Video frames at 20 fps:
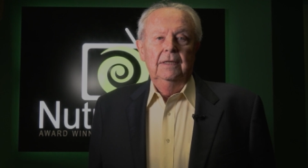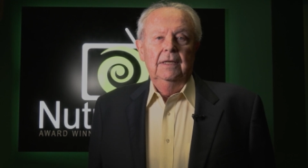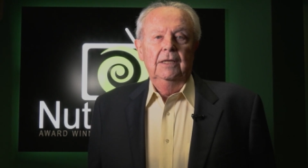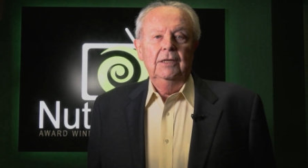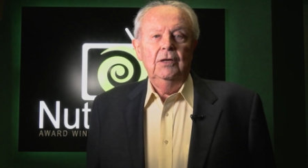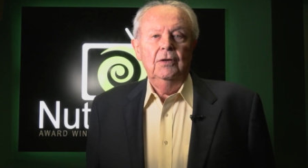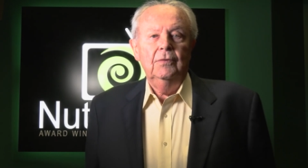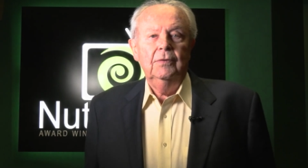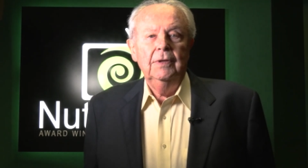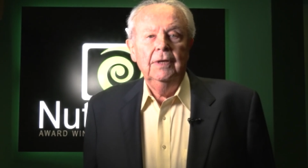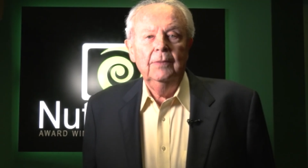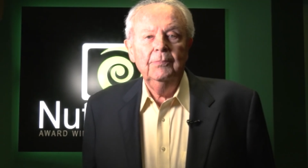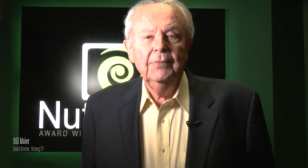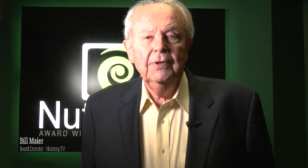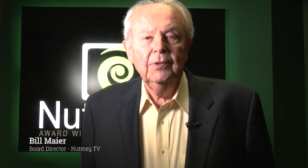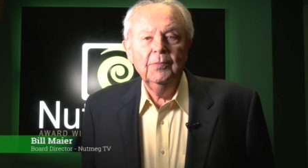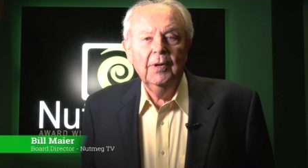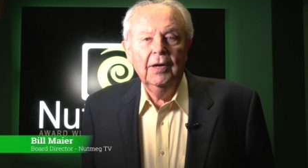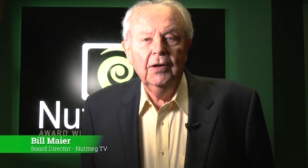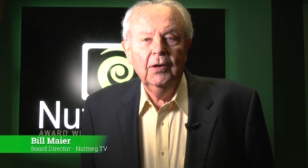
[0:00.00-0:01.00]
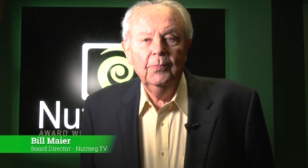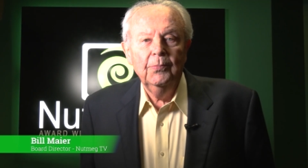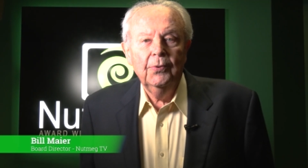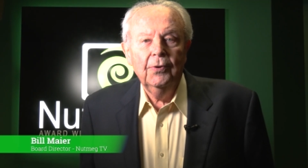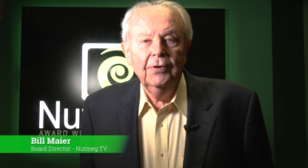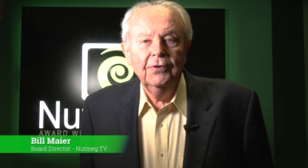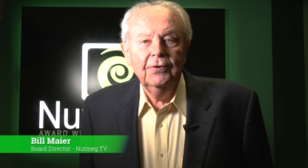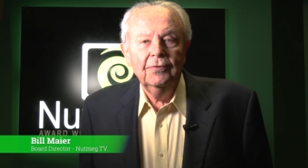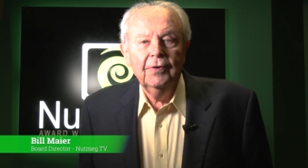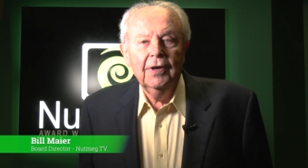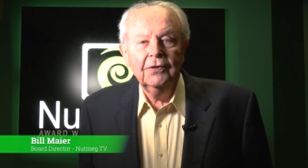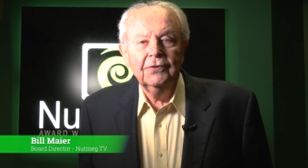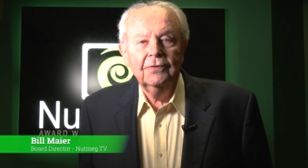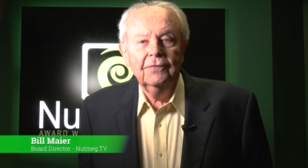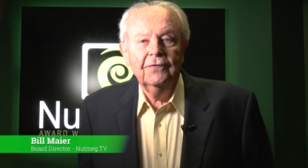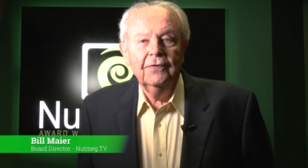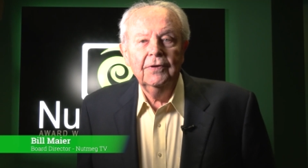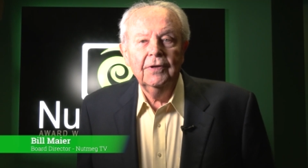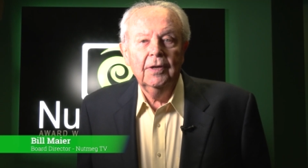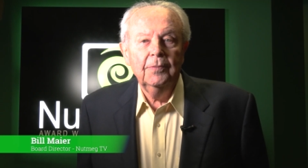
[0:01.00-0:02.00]
Hello, I'm Bill Meyer, Board
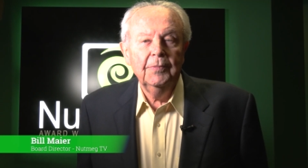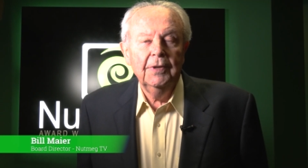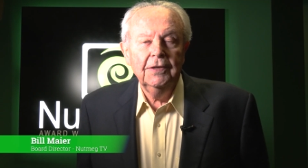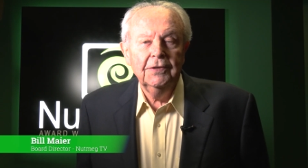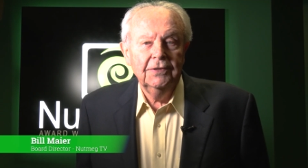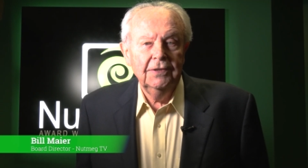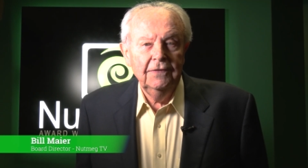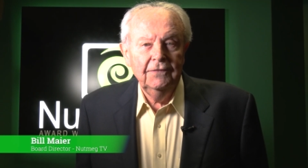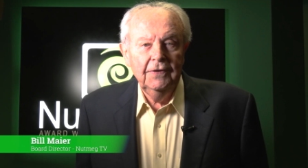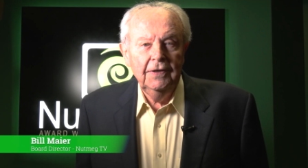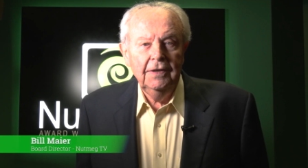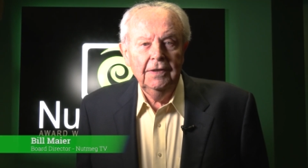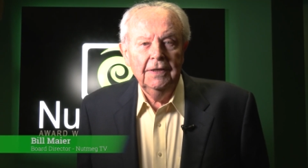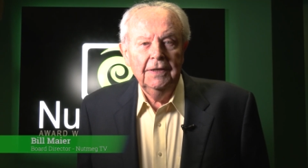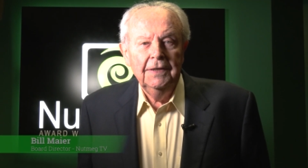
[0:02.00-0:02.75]
Director for Nutmeg TV,